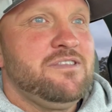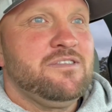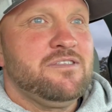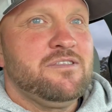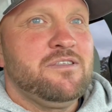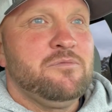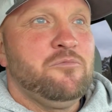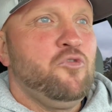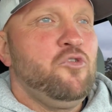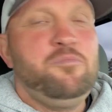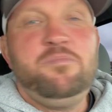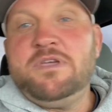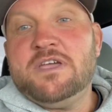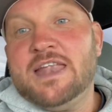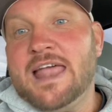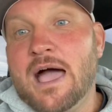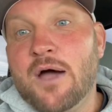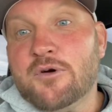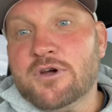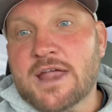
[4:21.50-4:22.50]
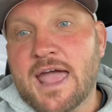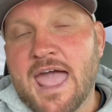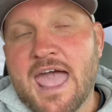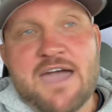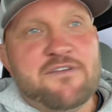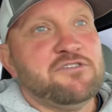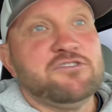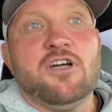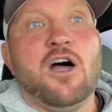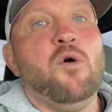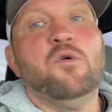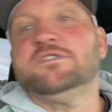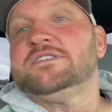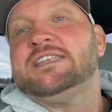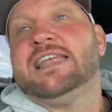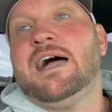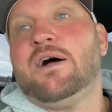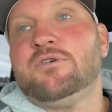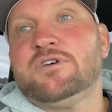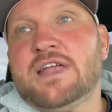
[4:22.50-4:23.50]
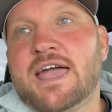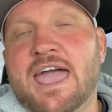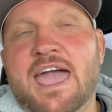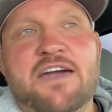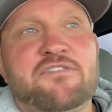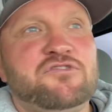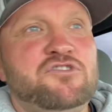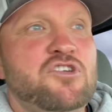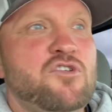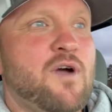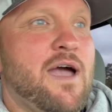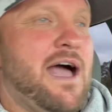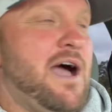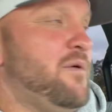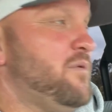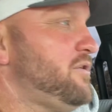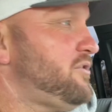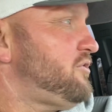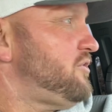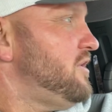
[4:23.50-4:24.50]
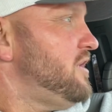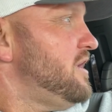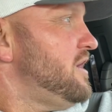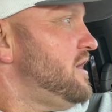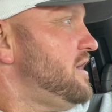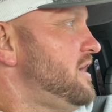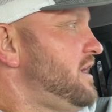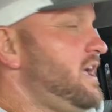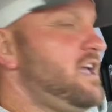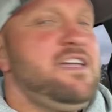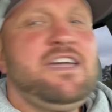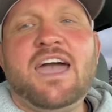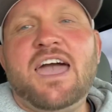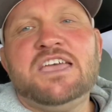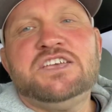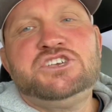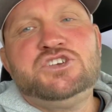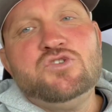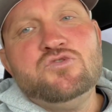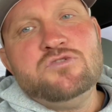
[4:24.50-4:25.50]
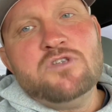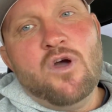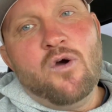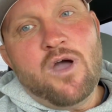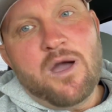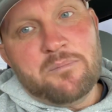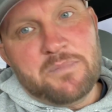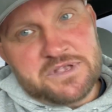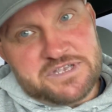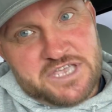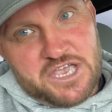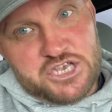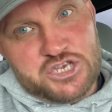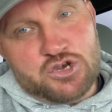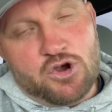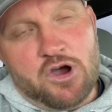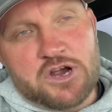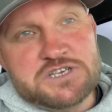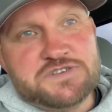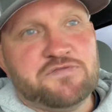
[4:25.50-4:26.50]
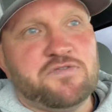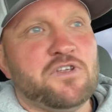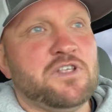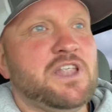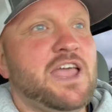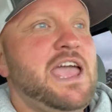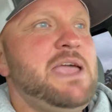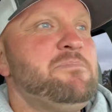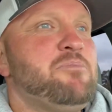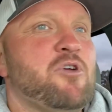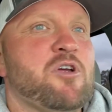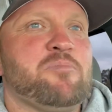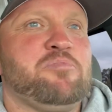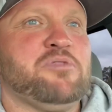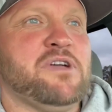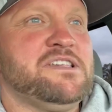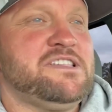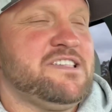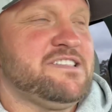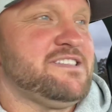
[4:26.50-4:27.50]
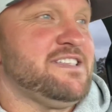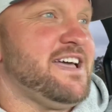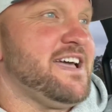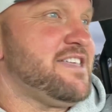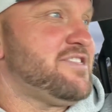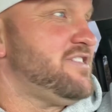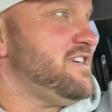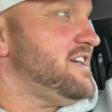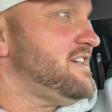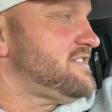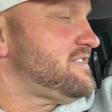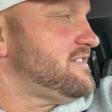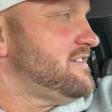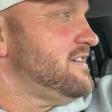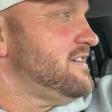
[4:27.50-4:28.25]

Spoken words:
would be an hour and a half. It's always an hour and a half, 2 hours. And guys, you know how much they charge for labor at places like this.